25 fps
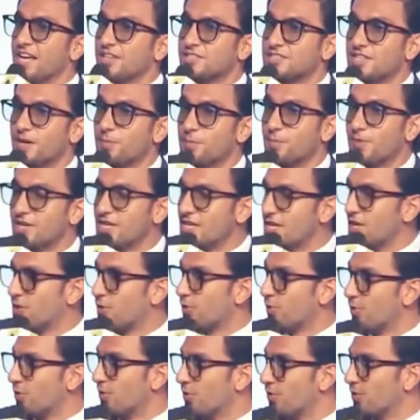Somebody
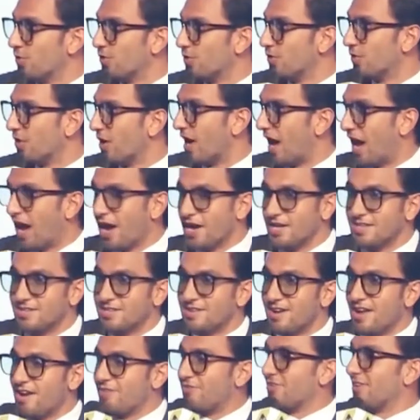who I'd
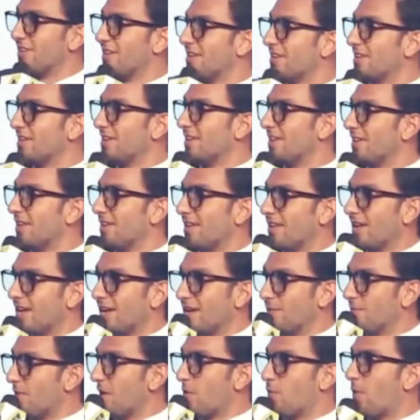never,
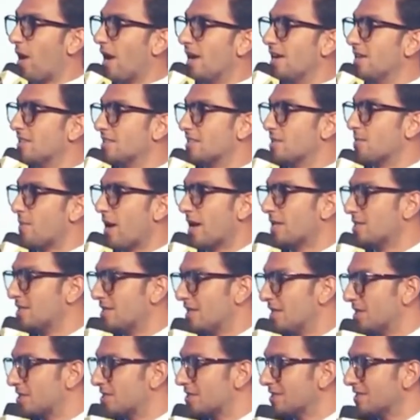in my wildest
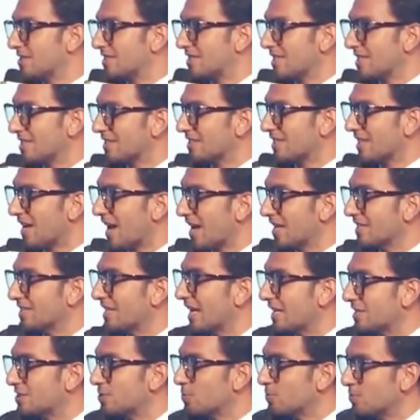imagination, think that I'd
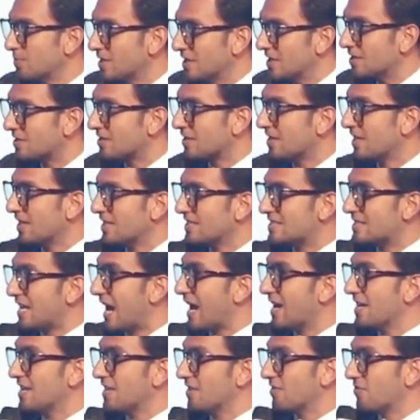get to meet
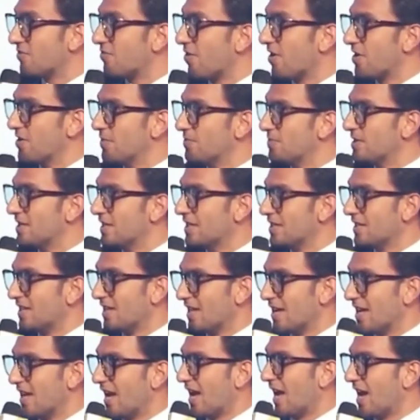standing in front of me.
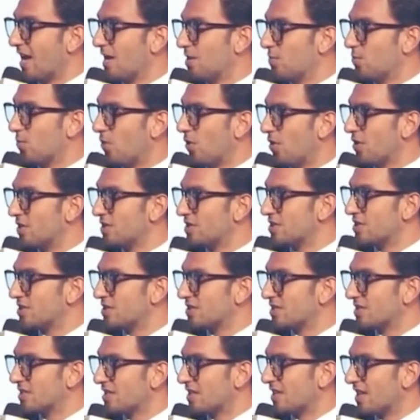It
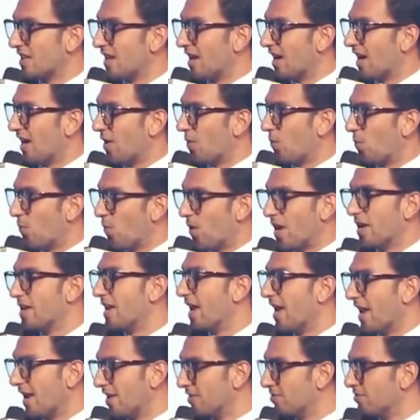was one
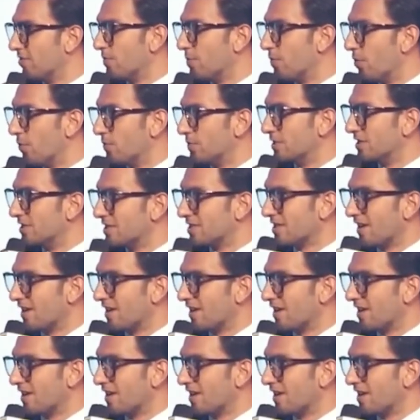hell of a moment.